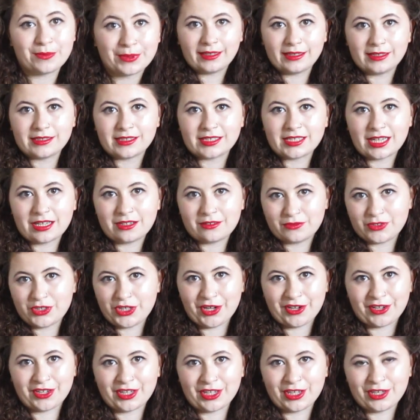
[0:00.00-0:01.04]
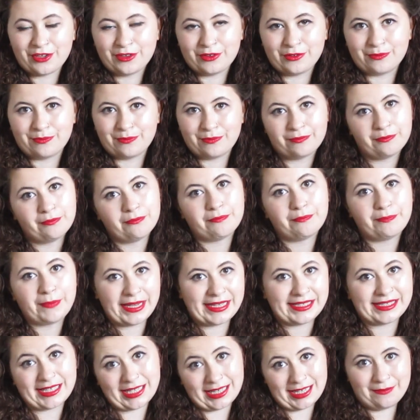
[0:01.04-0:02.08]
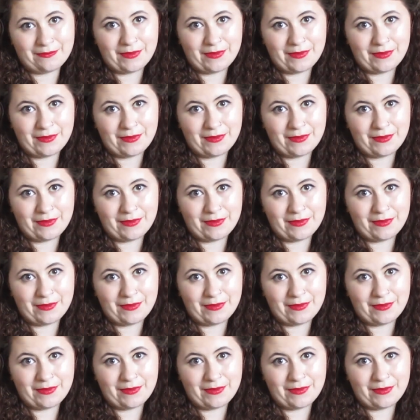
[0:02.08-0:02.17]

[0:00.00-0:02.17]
Instead of showing you basically